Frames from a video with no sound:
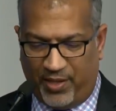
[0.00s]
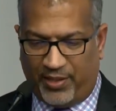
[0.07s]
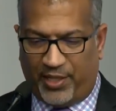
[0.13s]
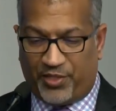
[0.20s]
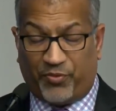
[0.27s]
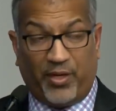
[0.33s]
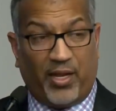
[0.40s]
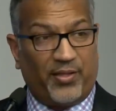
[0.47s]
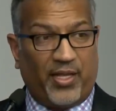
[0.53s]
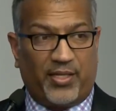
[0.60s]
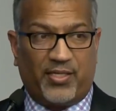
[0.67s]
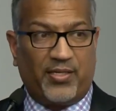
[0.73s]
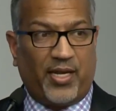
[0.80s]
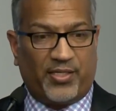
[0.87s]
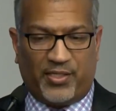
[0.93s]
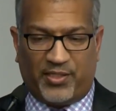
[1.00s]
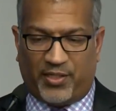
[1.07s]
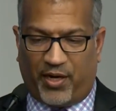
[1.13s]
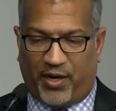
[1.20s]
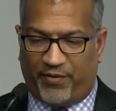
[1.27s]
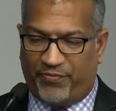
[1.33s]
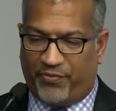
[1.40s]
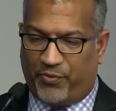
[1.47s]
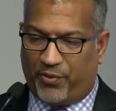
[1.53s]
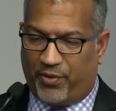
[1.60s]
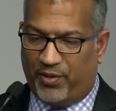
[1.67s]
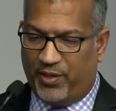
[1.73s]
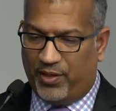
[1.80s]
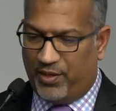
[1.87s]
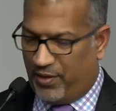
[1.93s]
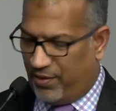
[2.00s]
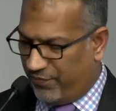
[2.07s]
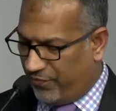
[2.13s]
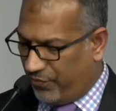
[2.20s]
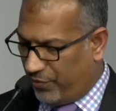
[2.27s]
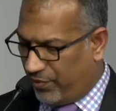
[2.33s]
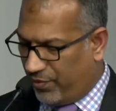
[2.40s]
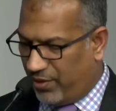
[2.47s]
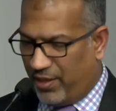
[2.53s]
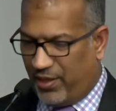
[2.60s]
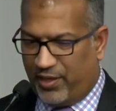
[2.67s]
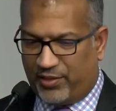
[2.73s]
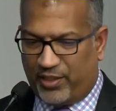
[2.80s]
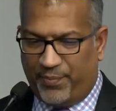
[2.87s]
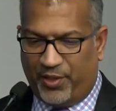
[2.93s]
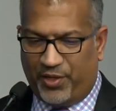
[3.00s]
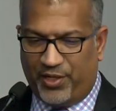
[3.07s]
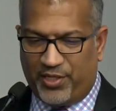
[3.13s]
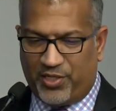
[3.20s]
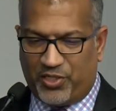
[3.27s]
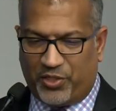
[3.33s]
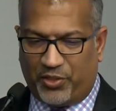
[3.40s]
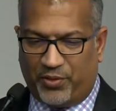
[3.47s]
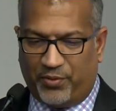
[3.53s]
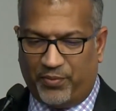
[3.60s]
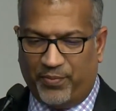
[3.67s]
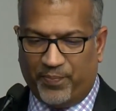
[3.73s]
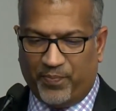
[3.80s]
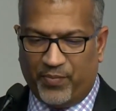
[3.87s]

that's necessary for communities to